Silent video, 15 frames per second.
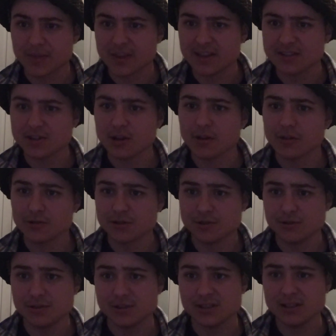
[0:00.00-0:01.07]
These authors
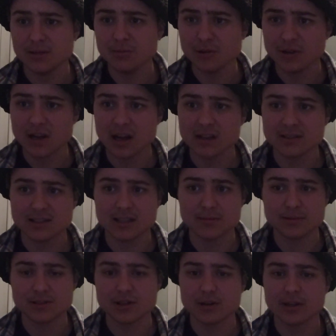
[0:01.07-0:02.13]
used similar
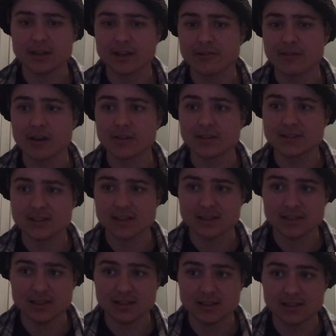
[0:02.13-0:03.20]
concepts starting in around the
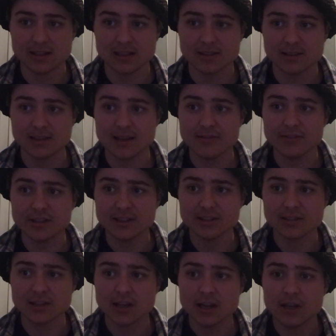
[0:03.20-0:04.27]
60s and 70s